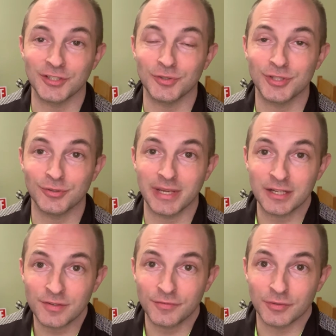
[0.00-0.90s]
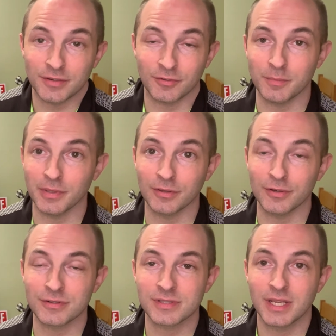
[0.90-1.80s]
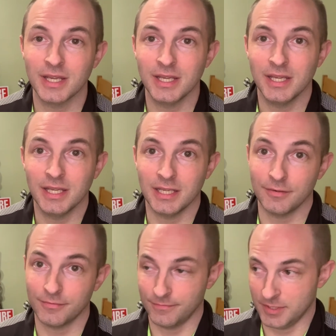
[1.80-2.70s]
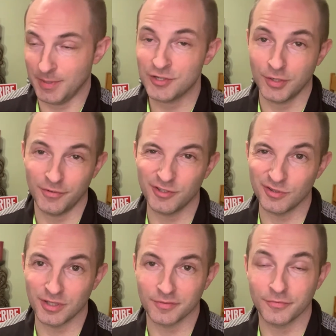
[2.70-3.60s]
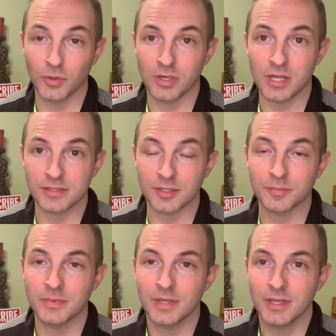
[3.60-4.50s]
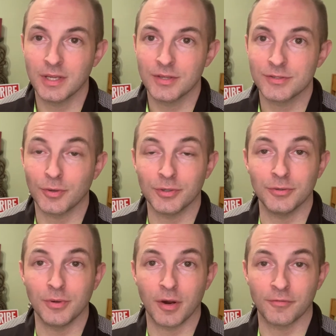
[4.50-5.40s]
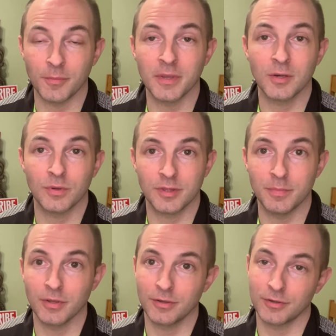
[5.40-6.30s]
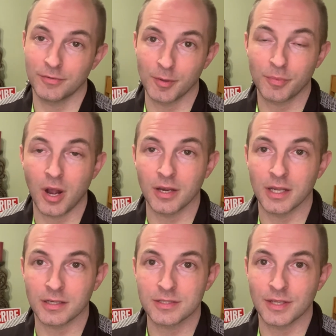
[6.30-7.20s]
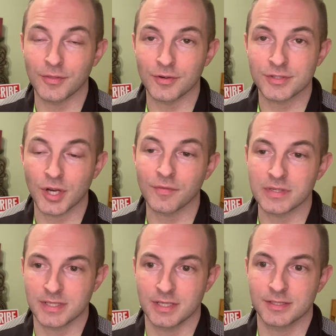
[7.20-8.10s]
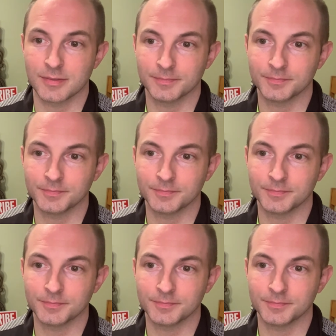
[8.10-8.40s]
you to interview different builders, especially if you're doing a full custom. So you are familiar with the builder, their product, and their services.